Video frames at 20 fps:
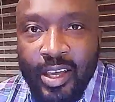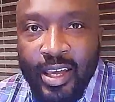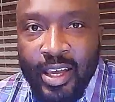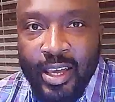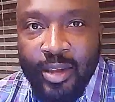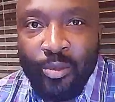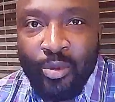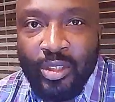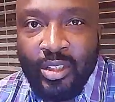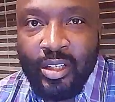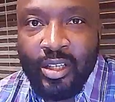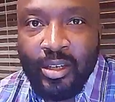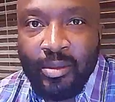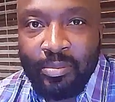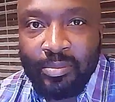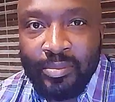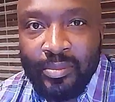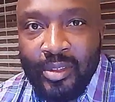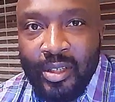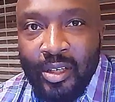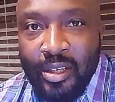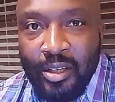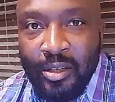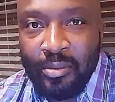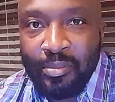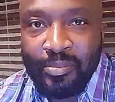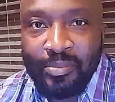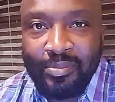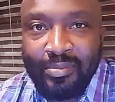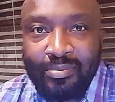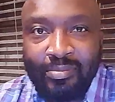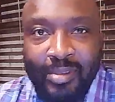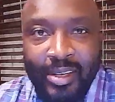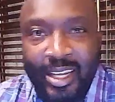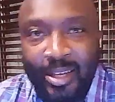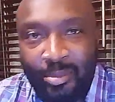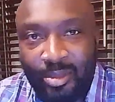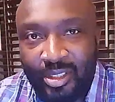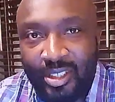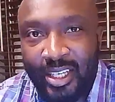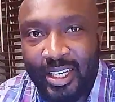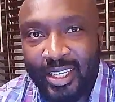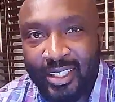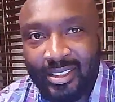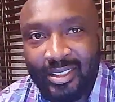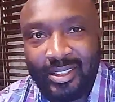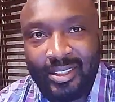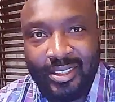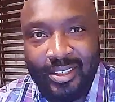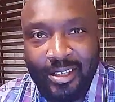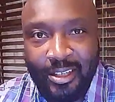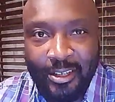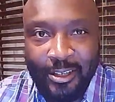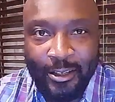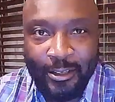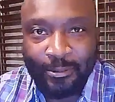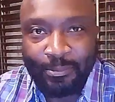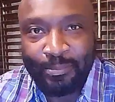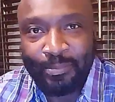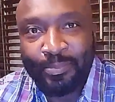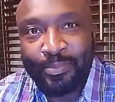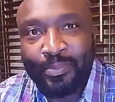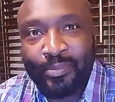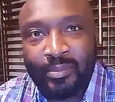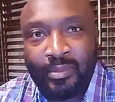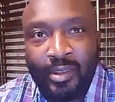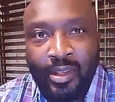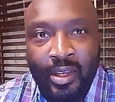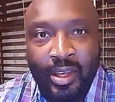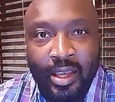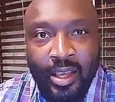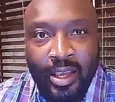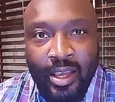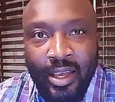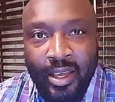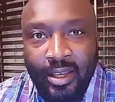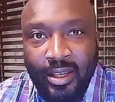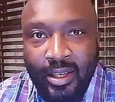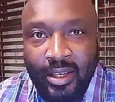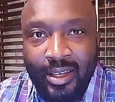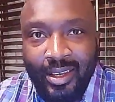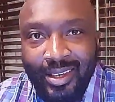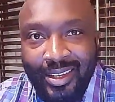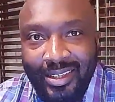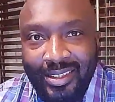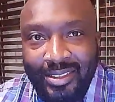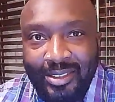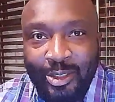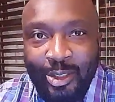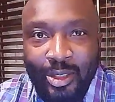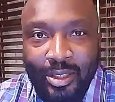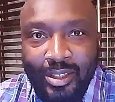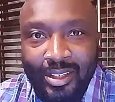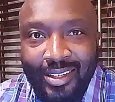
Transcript: Hey, what's up? My name is Lex, and